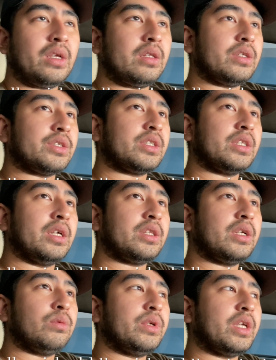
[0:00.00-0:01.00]
There's
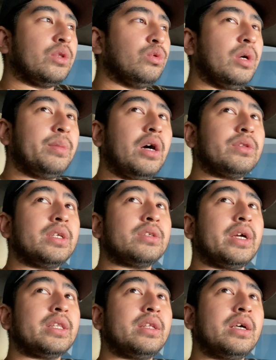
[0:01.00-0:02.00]
nothing we can do about it
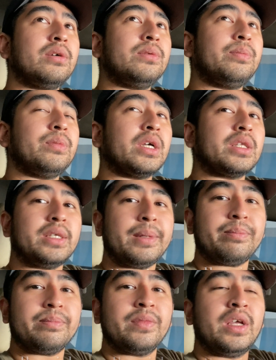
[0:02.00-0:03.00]
right now, but yep.
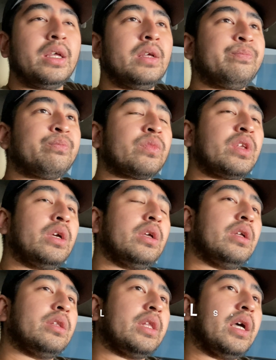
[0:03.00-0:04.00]

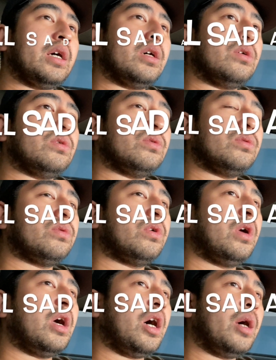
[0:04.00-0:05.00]
Now
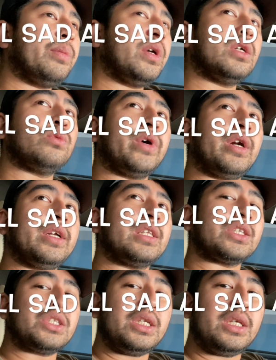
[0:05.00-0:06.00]
upon wearing the
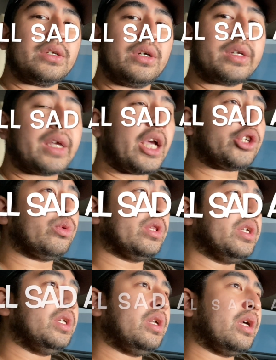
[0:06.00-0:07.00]
sneaker
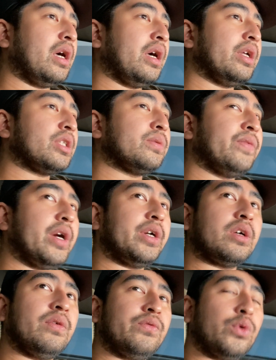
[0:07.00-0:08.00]
casually, it's very
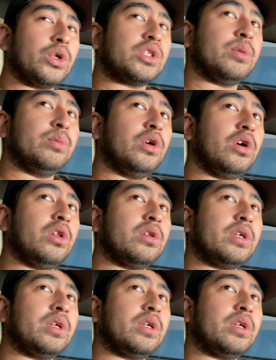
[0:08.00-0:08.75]
comfortable.